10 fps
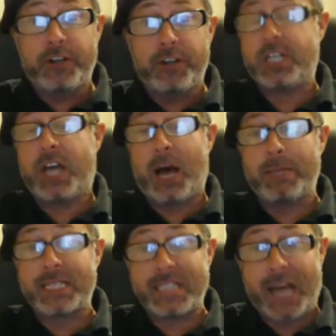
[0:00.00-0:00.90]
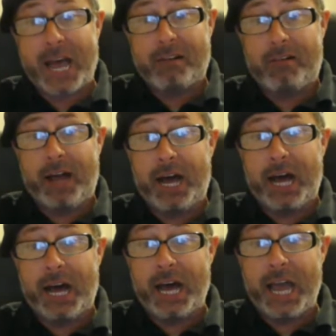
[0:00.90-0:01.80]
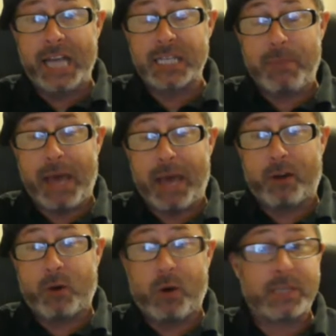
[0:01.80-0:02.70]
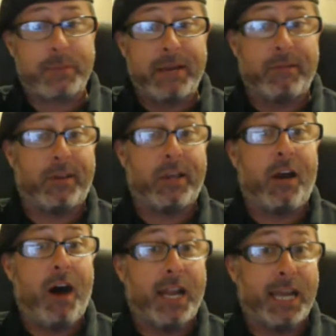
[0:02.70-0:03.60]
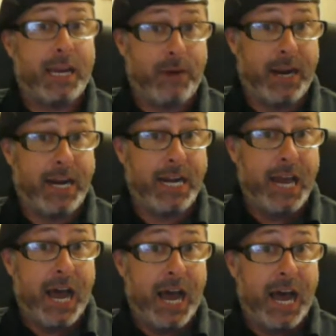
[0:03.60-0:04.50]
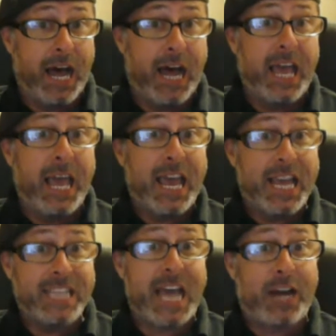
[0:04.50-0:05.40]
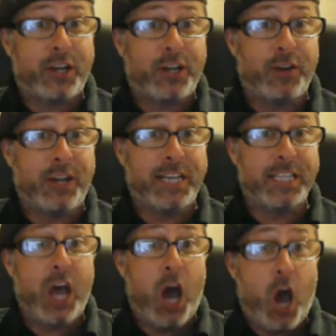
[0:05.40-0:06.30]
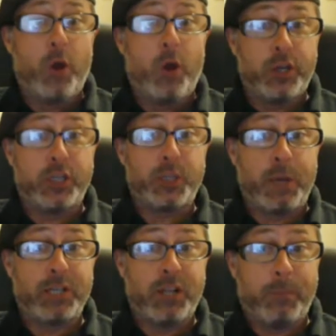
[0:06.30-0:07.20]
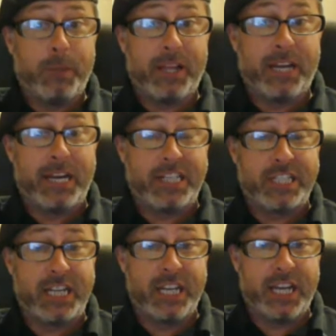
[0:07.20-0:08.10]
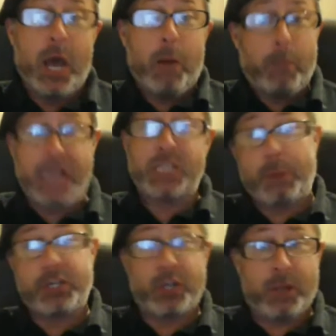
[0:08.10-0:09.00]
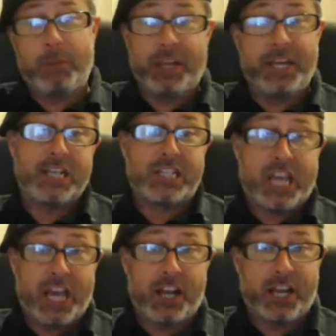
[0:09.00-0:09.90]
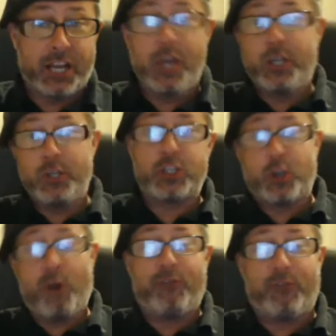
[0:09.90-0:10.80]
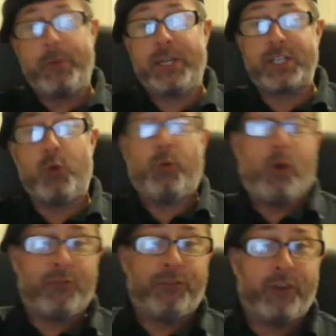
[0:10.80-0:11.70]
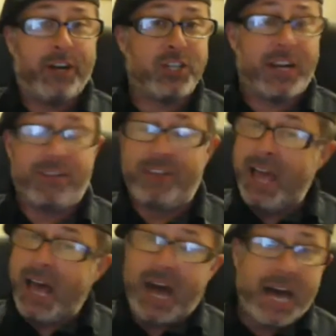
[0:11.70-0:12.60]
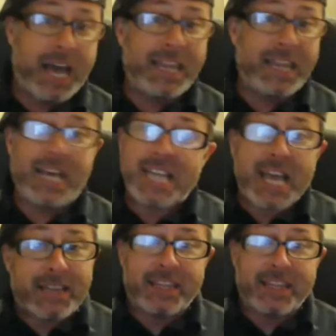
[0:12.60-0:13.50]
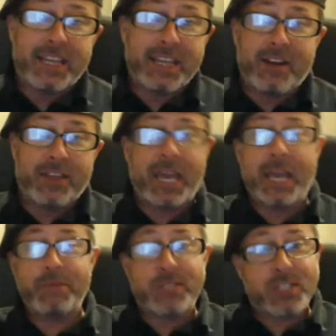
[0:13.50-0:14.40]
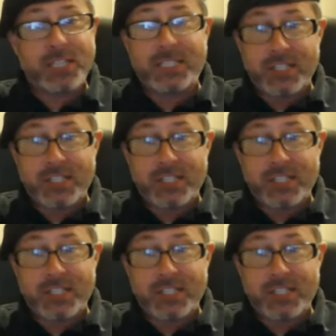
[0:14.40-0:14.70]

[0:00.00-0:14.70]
just homicidal as a matter of course. I mean, look at Ollie, right? His attitude is, oh, your special ability is stealing? My special ability is killing. You stole from me, so roll for initiative. And that's it. The game's just